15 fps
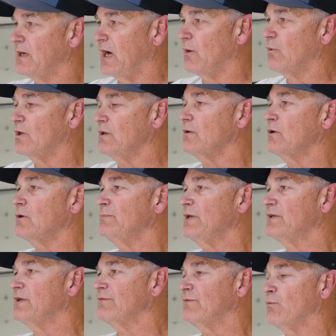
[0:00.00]
I went a little
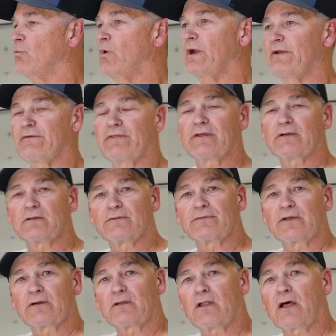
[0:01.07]
bit different way than
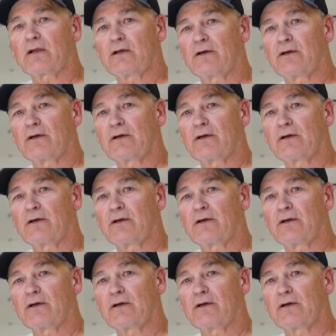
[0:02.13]
a lot